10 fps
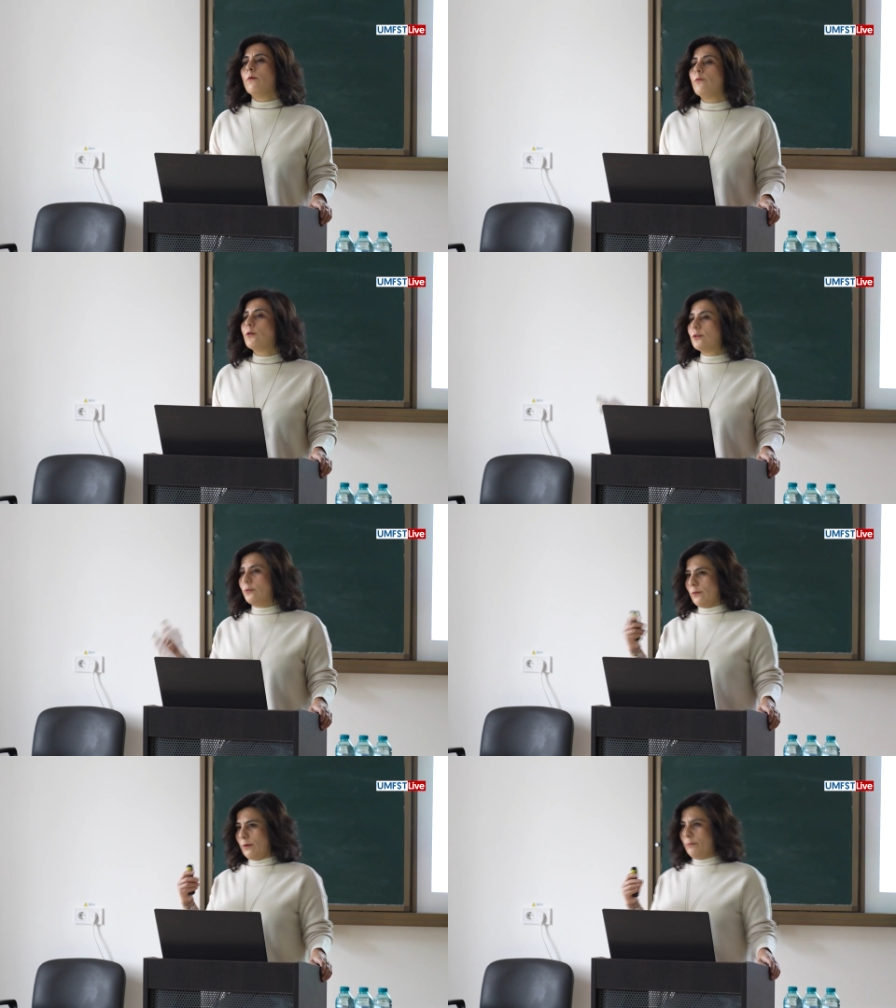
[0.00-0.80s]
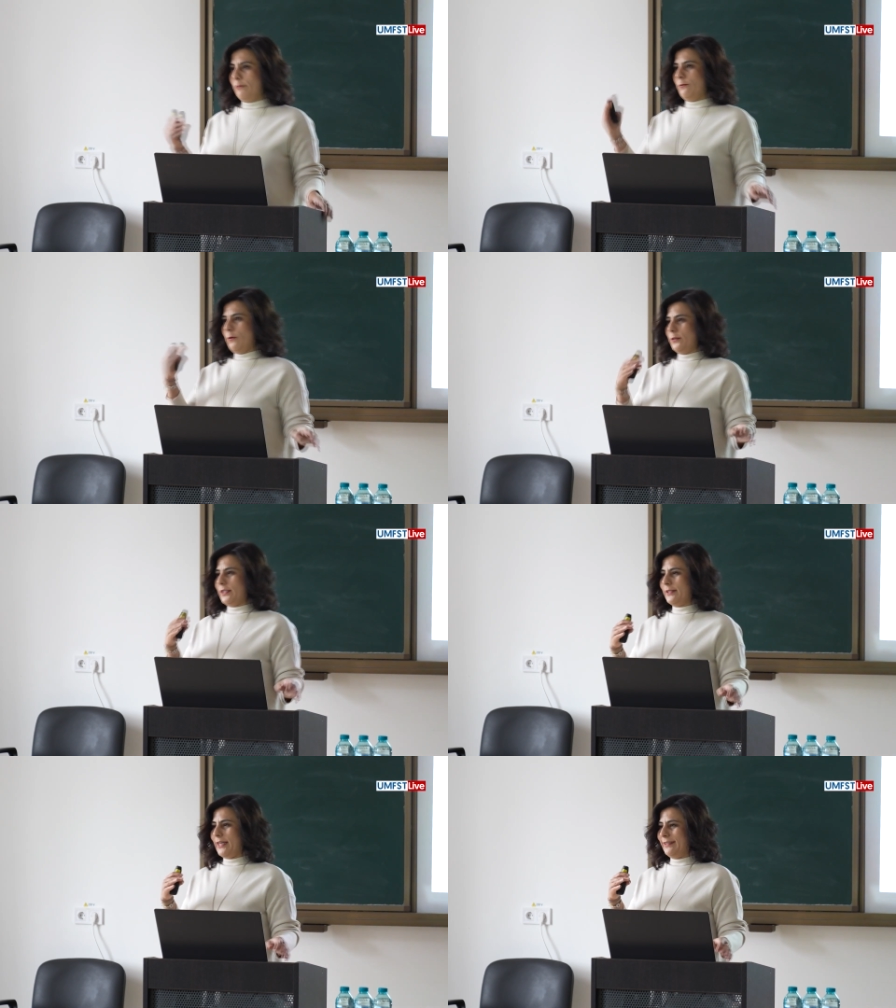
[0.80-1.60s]
first of all, before
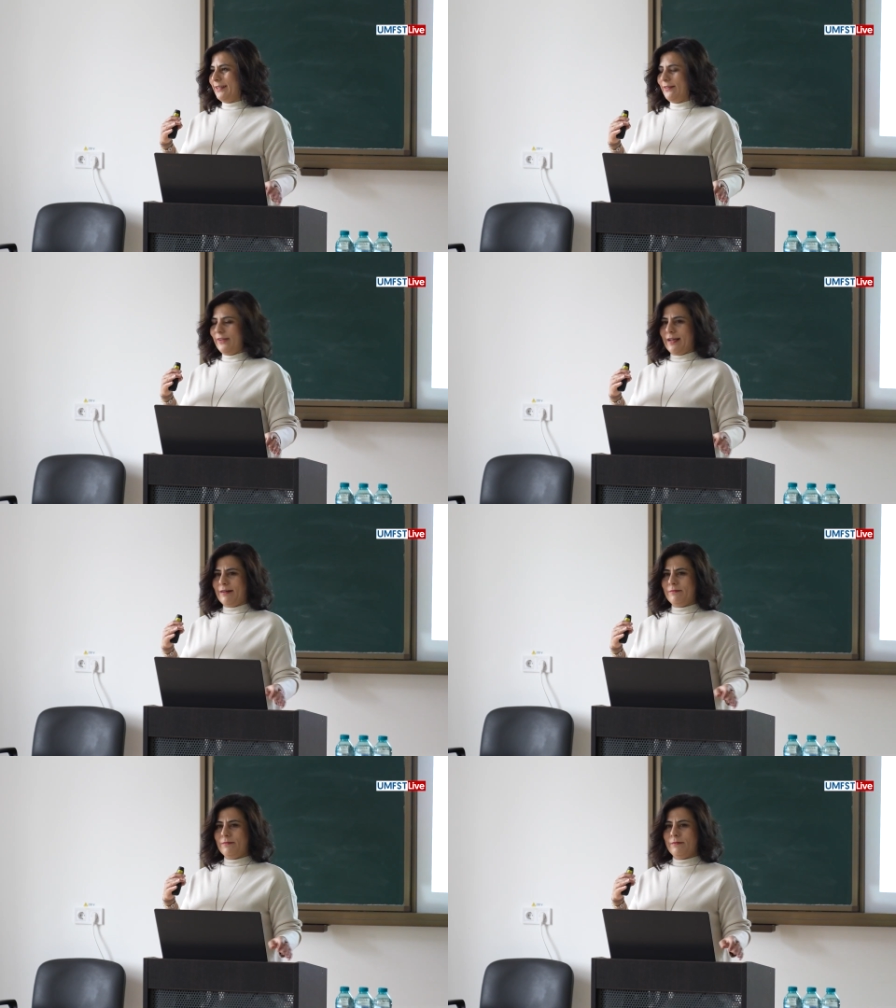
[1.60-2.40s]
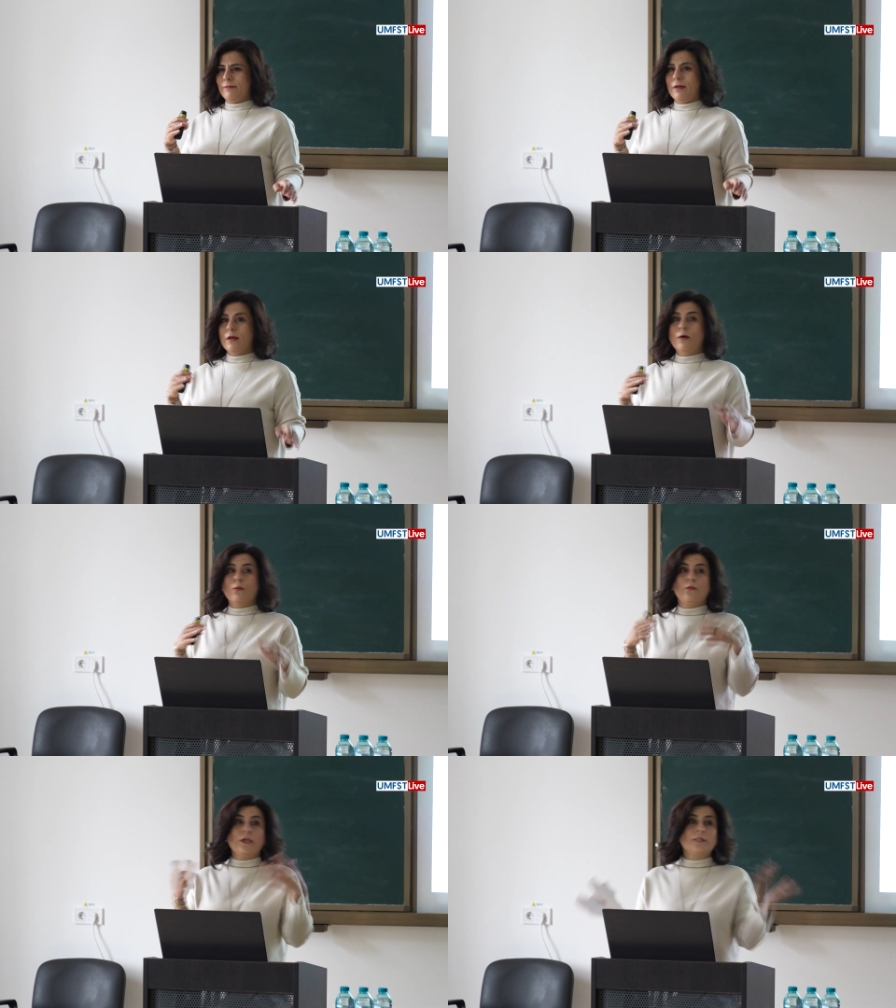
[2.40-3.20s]
the criteria,
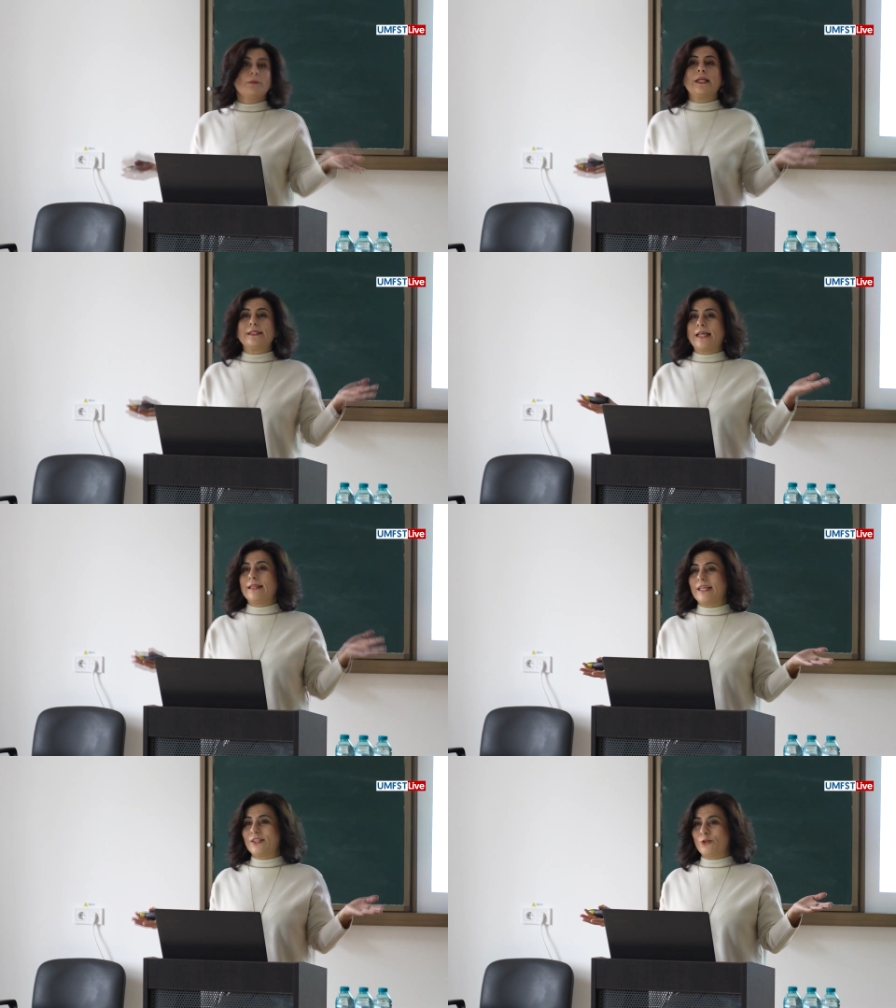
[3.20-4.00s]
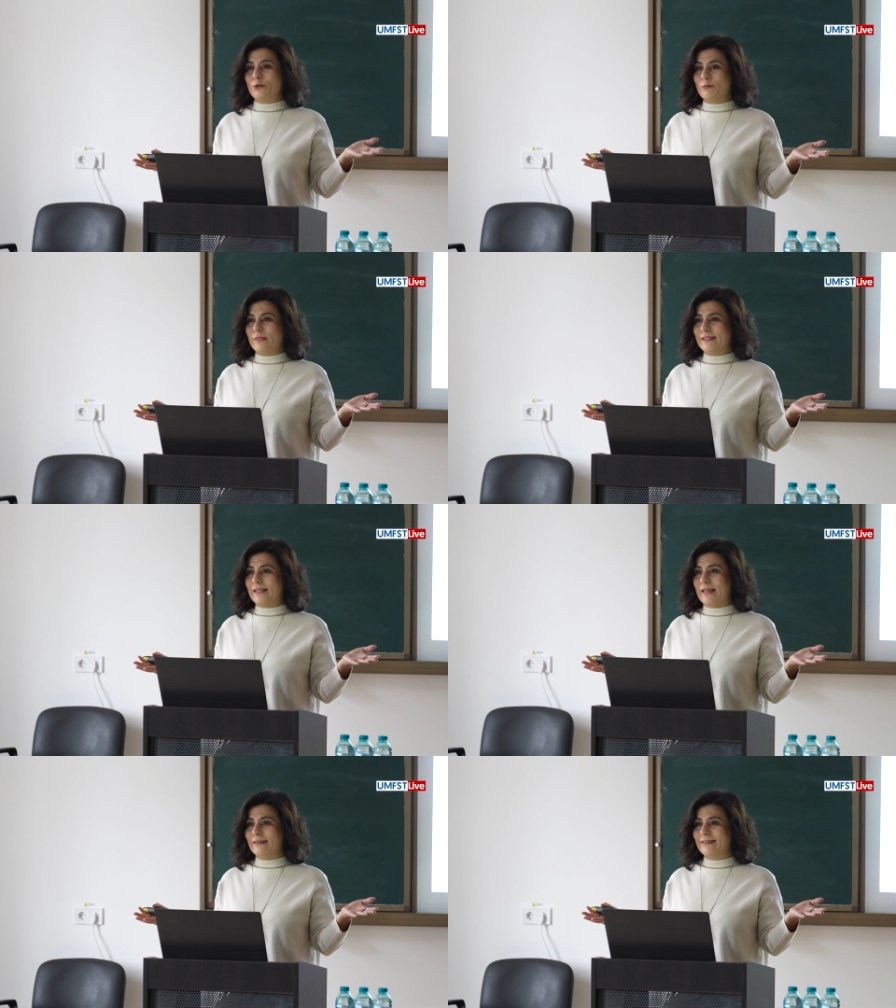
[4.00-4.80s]
which placentas should be
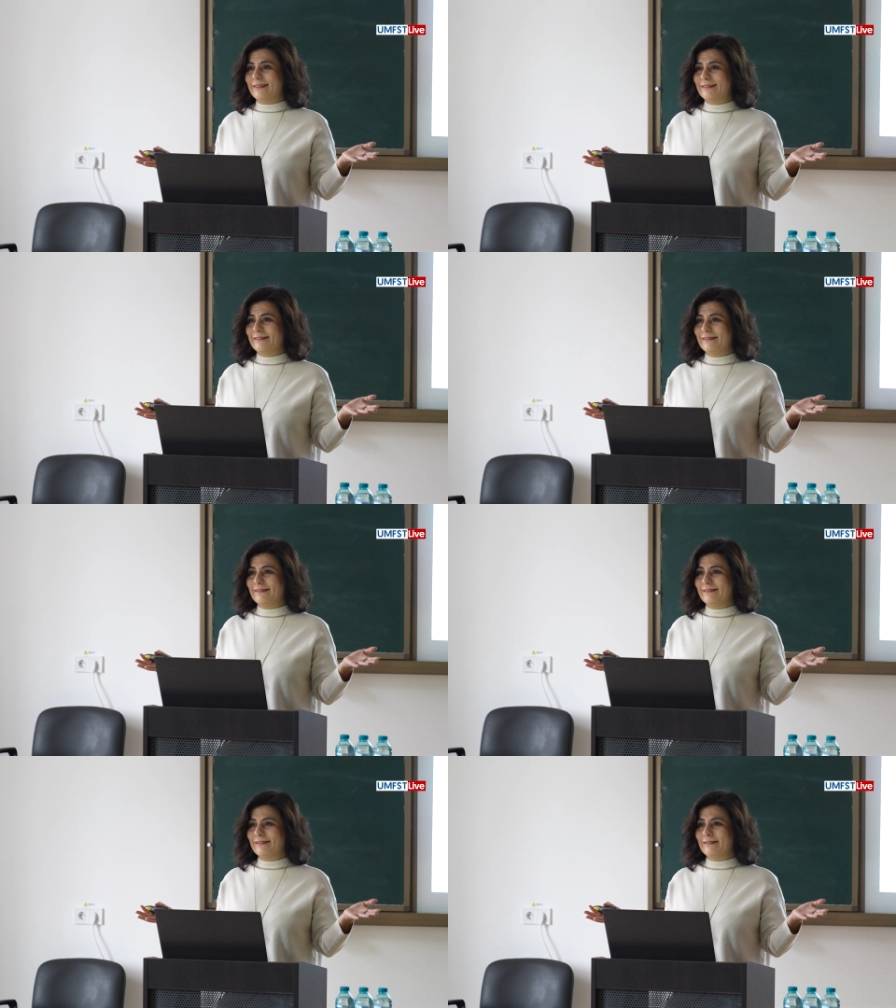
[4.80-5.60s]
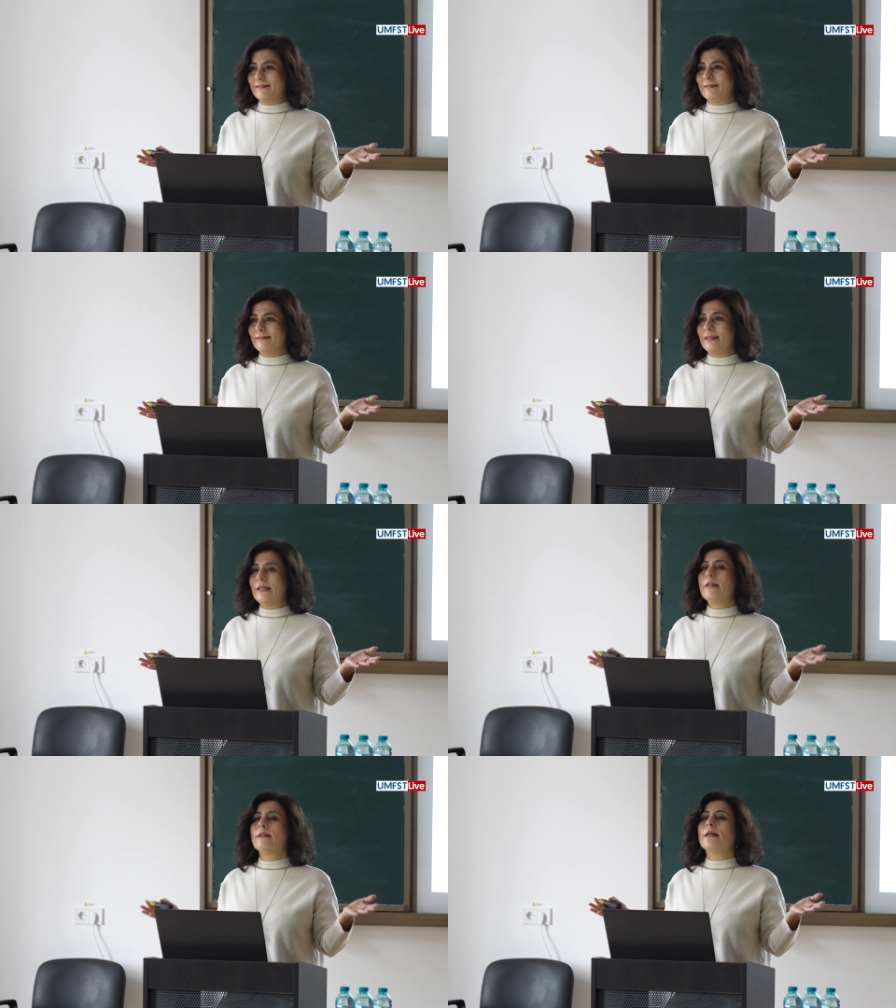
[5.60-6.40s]
sent?
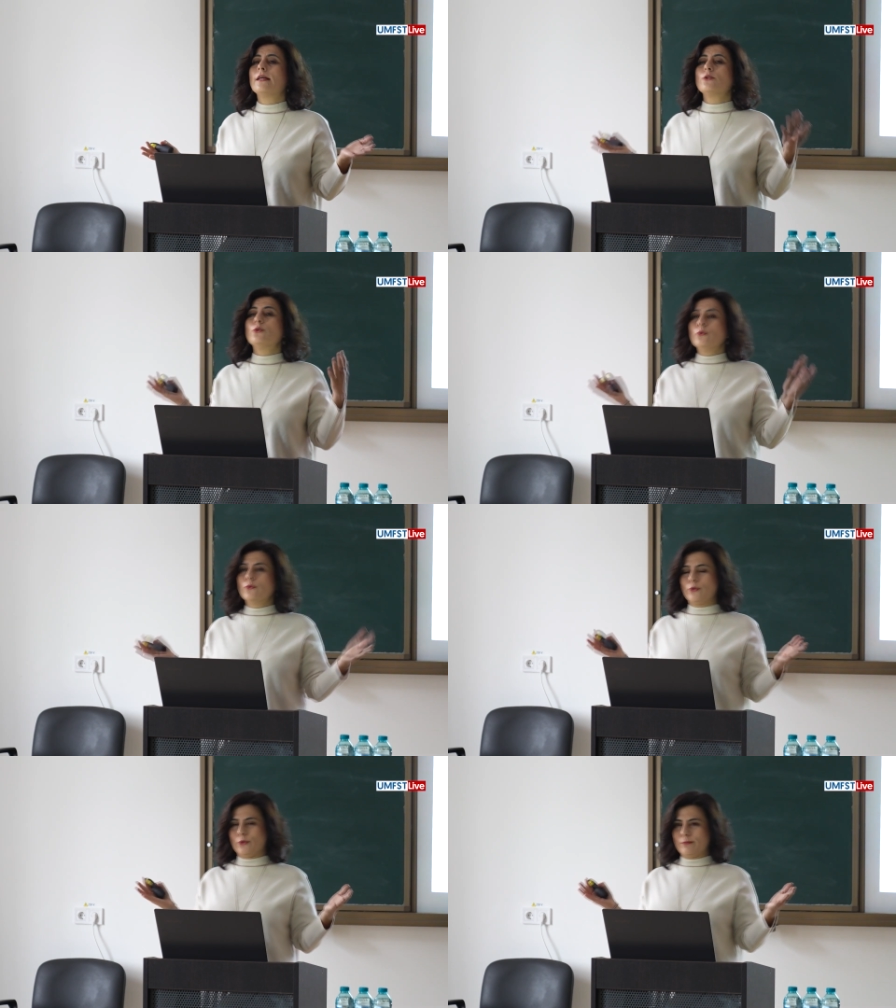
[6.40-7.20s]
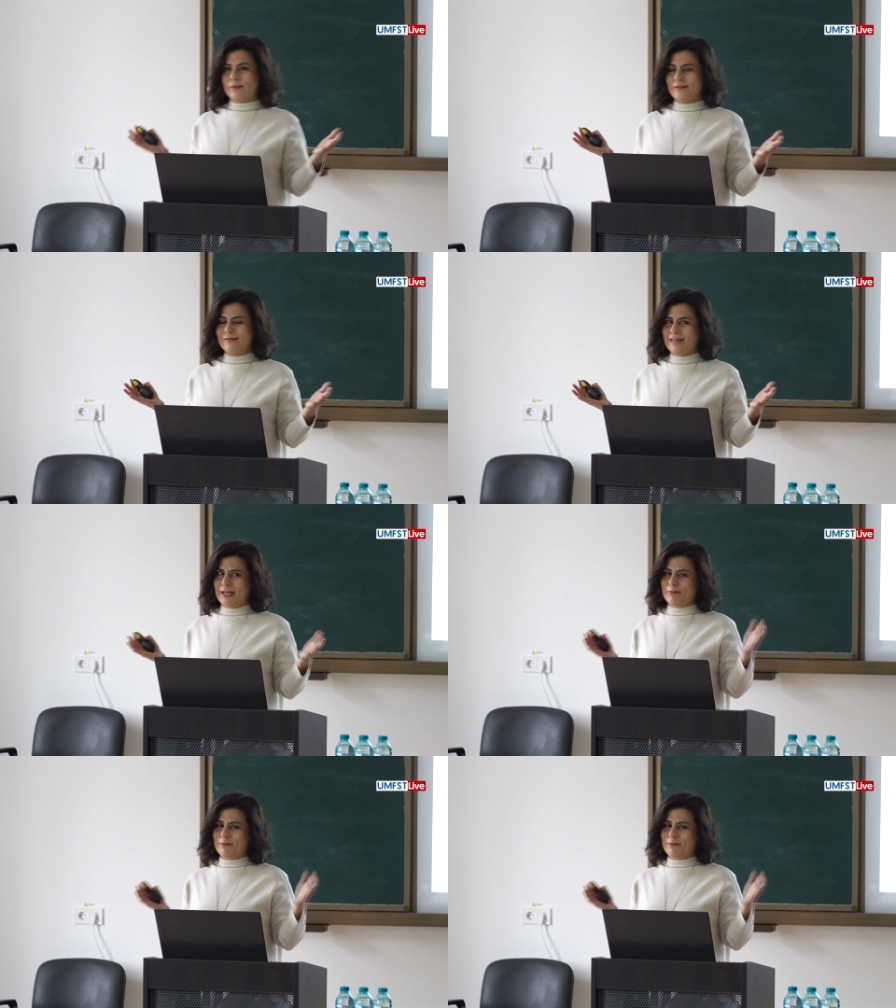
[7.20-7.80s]
There are two groups. I